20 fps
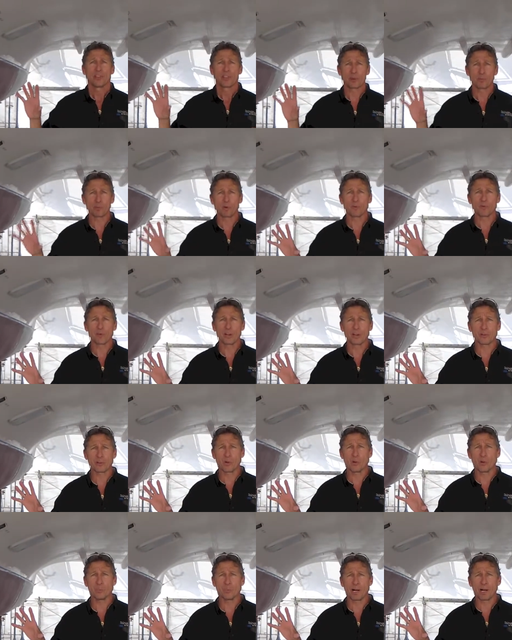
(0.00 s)
then we'll fare the
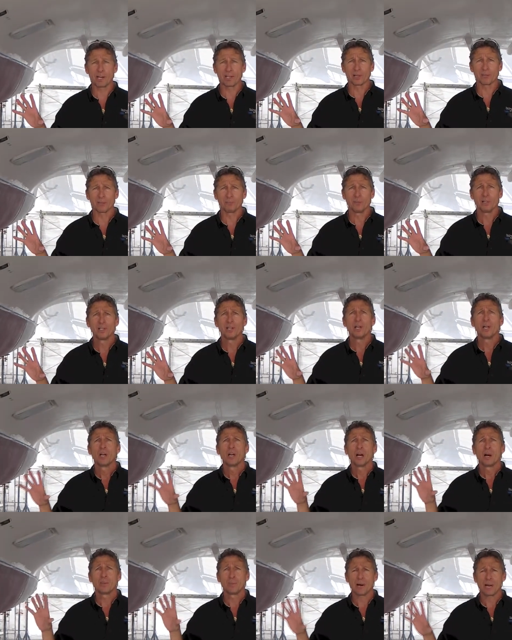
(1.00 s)
whole bottom,
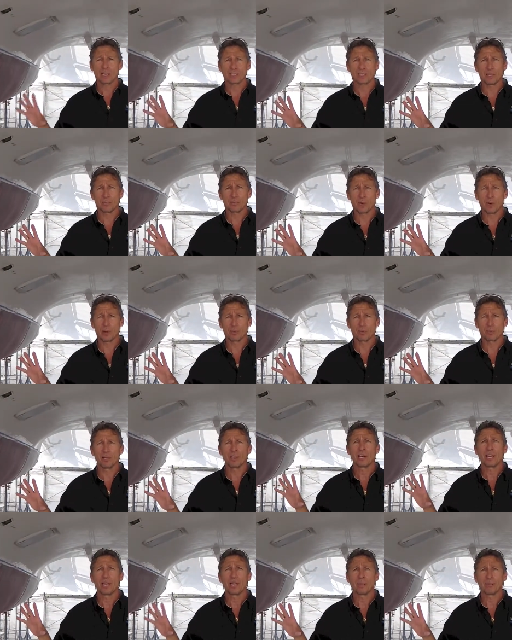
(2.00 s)
epoxy primer,
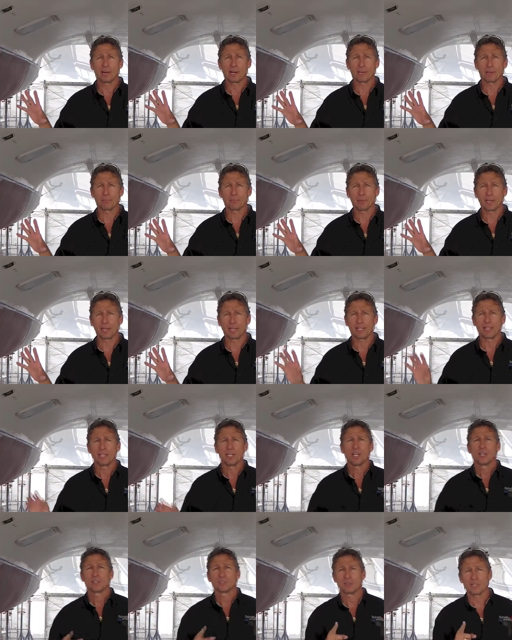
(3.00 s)
and bottom paint.
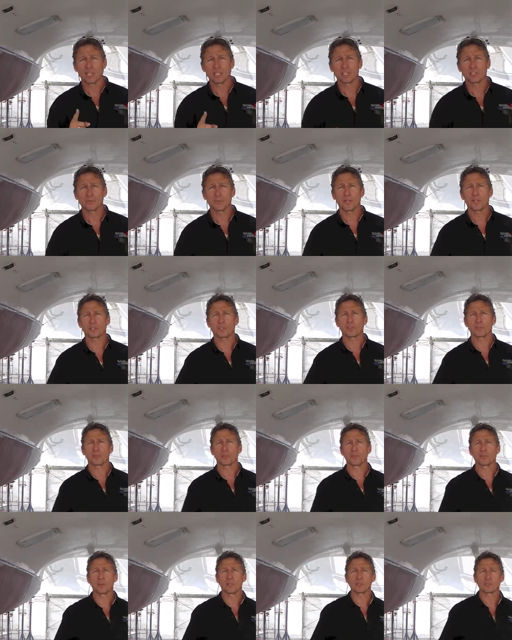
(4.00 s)
So Dennis Foster from
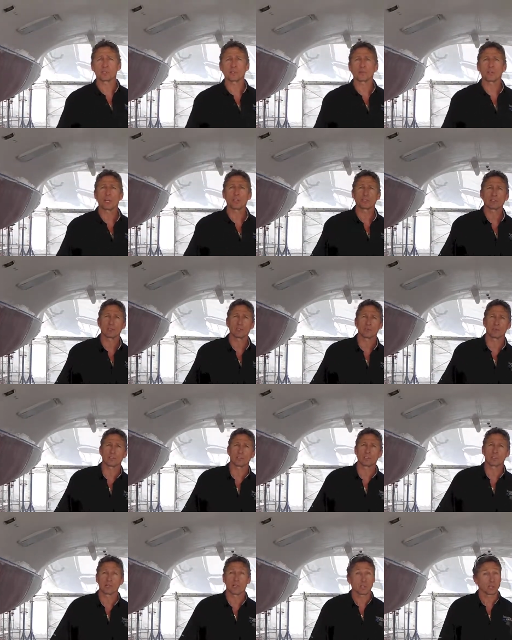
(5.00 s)
Foster's Yacht
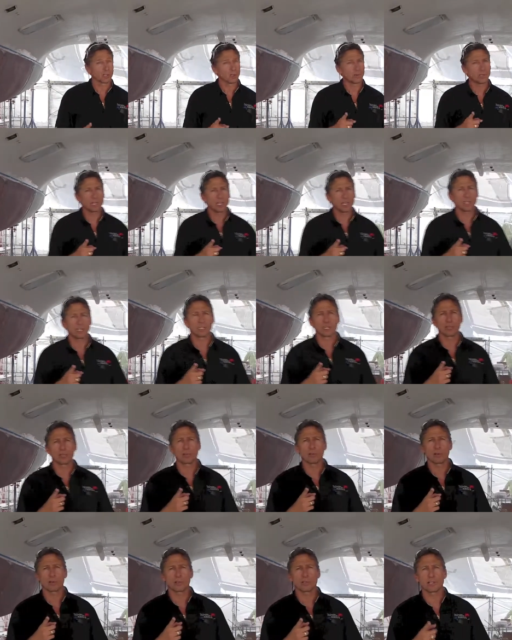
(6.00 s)
Services, located at
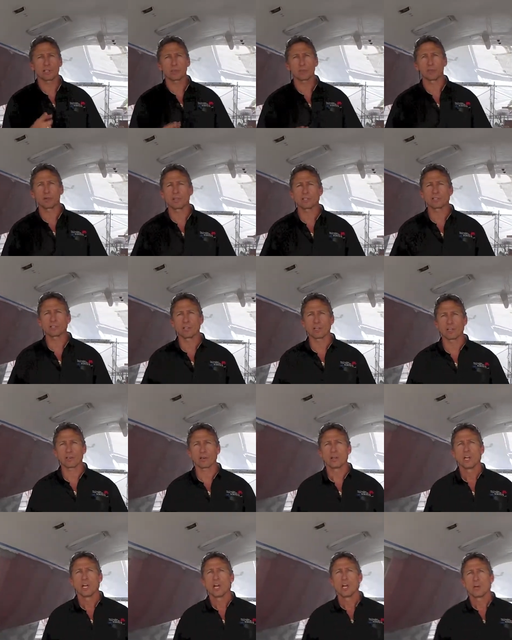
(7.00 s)
Lauderdale Marine Center,
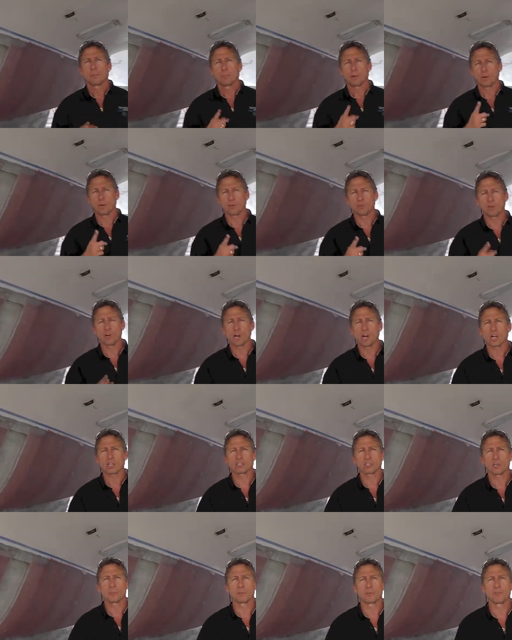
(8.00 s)
part of our
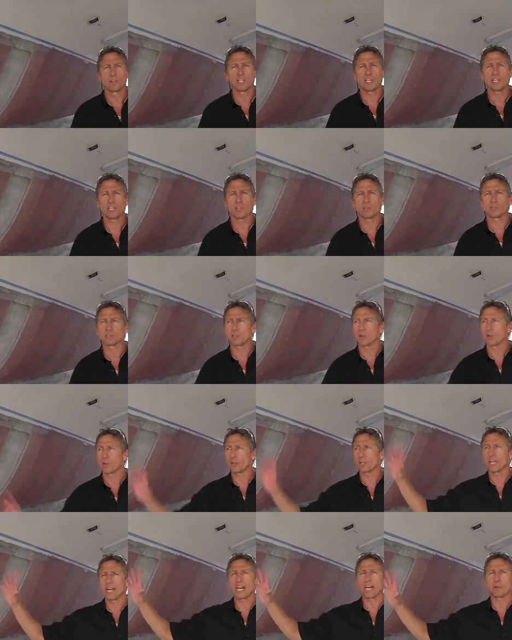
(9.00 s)
October videos on our
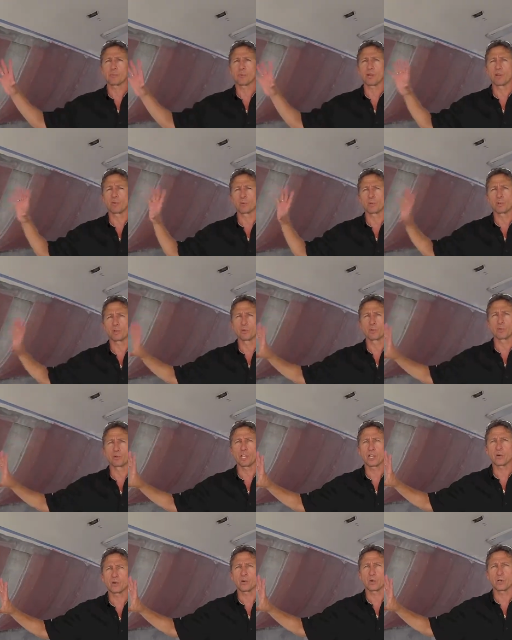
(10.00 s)
catamaran. We're doing a
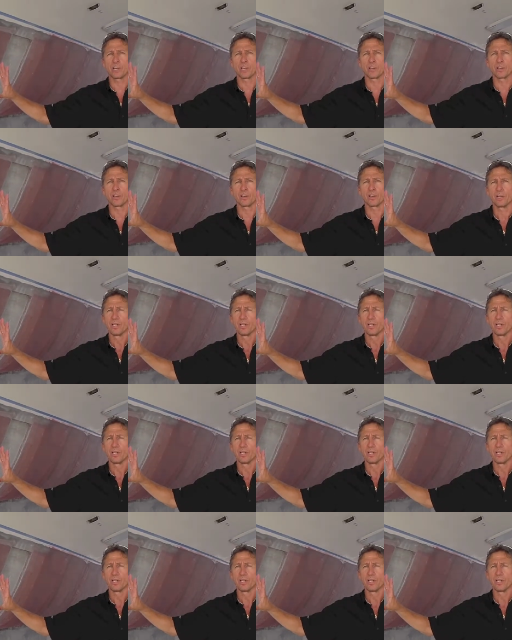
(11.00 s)
re-core here.